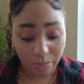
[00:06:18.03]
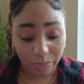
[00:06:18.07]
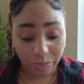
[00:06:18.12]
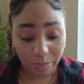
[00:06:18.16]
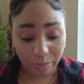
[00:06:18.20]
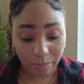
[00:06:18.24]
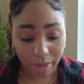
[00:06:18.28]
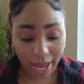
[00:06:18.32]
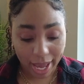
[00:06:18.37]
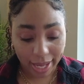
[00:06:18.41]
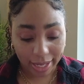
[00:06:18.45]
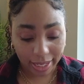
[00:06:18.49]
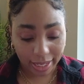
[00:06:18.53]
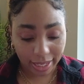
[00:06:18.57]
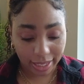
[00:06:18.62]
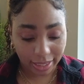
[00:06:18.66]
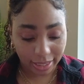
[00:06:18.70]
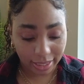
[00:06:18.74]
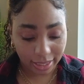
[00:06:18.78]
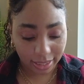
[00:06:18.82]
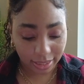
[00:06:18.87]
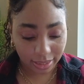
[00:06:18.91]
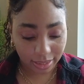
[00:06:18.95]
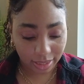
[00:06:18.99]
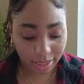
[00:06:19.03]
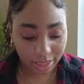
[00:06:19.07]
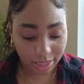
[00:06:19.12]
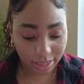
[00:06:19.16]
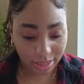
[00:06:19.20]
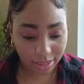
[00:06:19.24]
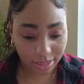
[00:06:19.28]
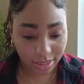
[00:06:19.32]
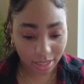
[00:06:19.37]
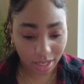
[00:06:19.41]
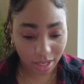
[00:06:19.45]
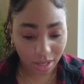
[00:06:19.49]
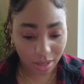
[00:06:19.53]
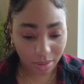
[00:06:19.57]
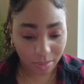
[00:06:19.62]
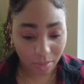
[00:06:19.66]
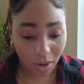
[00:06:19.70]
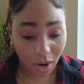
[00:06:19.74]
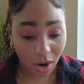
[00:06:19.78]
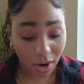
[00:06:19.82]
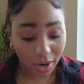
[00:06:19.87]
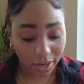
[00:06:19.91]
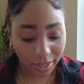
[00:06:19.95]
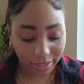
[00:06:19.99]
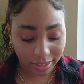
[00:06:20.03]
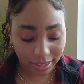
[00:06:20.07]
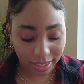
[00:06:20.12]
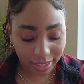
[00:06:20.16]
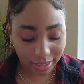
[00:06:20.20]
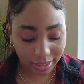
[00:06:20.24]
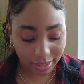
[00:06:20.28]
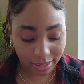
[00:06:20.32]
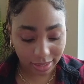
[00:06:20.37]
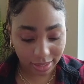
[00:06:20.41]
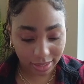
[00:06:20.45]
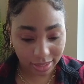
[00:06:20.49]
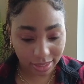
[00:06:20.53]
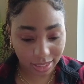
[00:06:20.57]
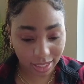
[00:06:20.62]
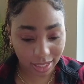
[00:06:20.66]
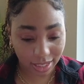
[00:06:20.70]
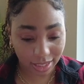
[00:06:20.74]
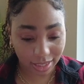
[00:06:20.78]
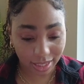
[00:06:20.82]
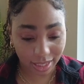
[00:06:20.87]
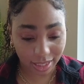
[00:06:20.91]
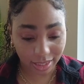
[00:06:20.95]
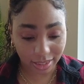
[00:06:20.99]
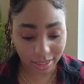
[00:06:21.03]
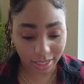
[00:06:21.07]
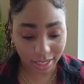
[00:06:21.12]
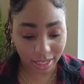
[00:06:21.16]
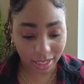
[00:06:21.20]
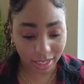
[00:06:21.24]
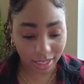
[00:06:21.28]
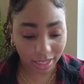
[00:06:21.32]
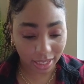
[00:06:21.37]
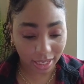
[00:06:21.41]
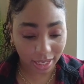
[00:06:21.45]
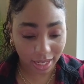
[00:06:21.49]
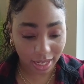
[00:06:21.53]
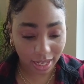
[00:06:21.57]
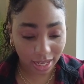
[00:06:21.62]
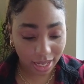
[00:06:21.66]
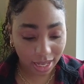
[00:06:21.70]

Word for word: back and get this um, heart necklace that they